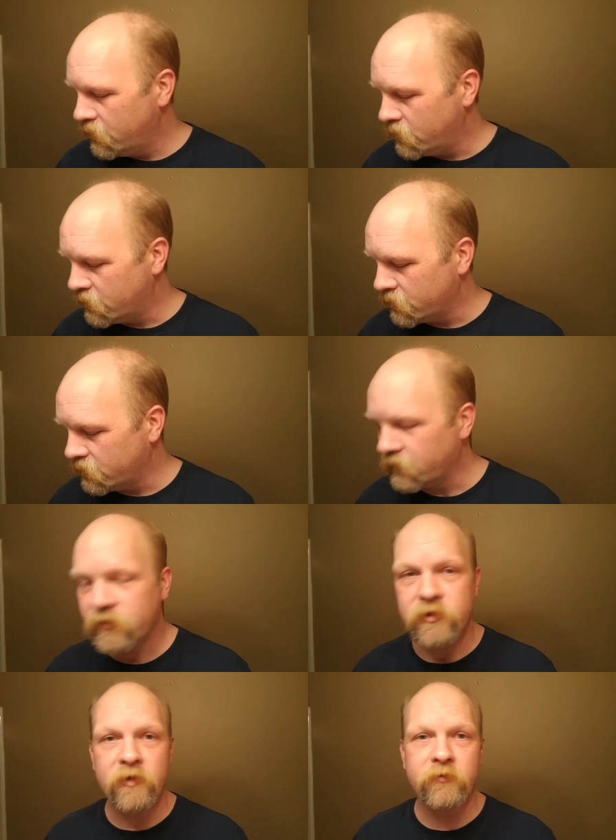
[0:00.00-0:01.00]
Uh, since
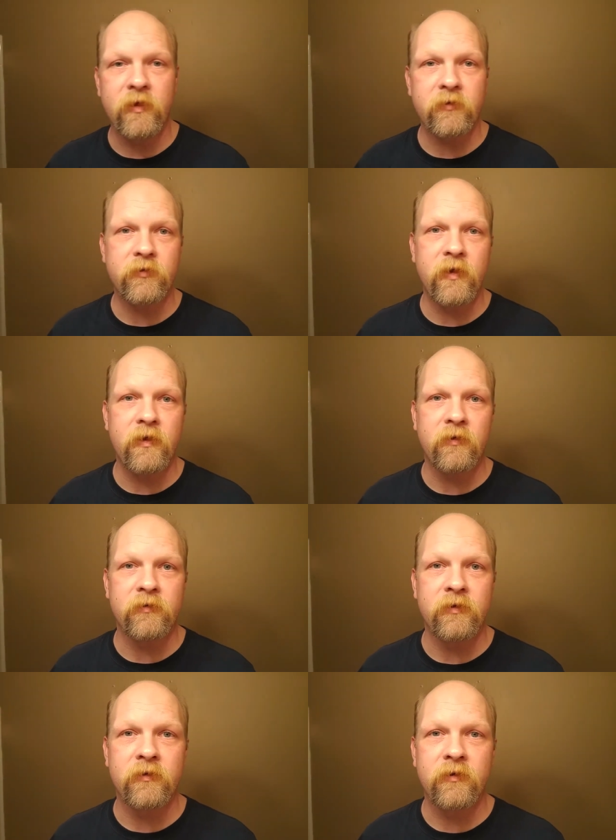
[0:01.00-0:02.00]
I shaved yesterday on
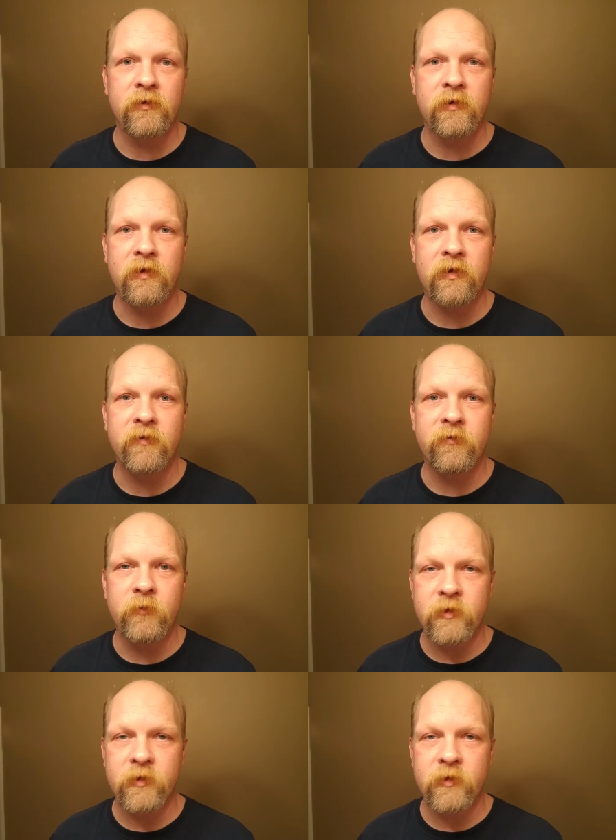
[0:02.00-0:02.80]
the on the live,